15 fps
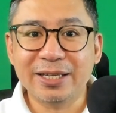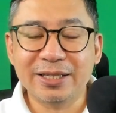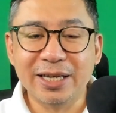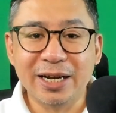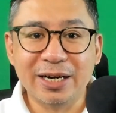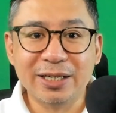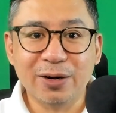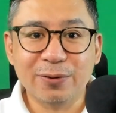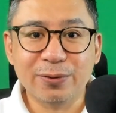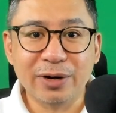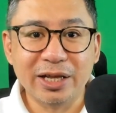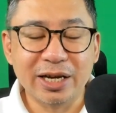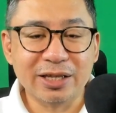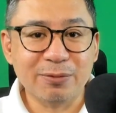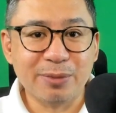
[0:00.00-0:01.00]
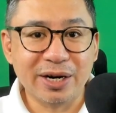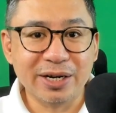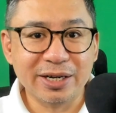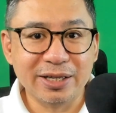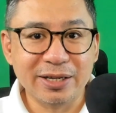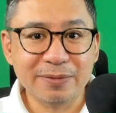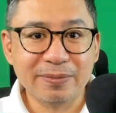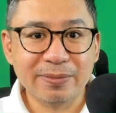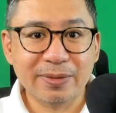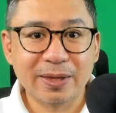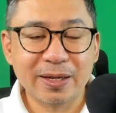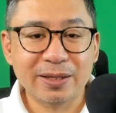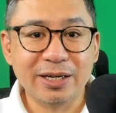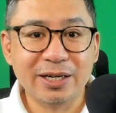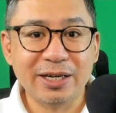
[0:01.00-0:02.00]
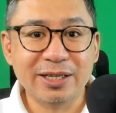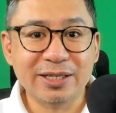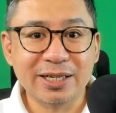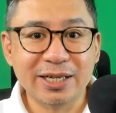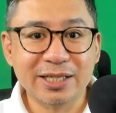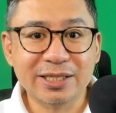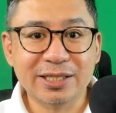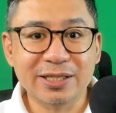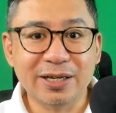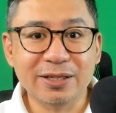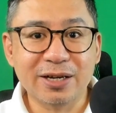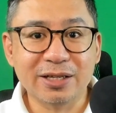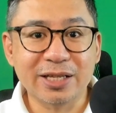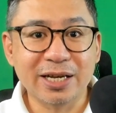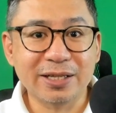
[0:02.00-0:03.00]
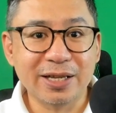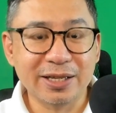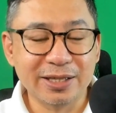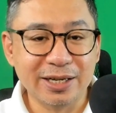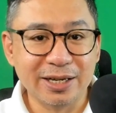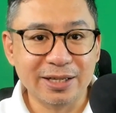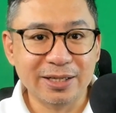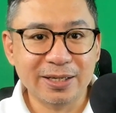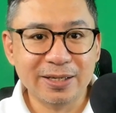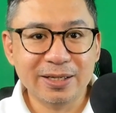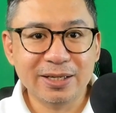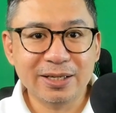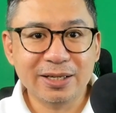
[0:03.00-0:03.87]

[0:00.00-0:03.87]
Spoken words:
In the area of collective bargaining, their interests are not identical.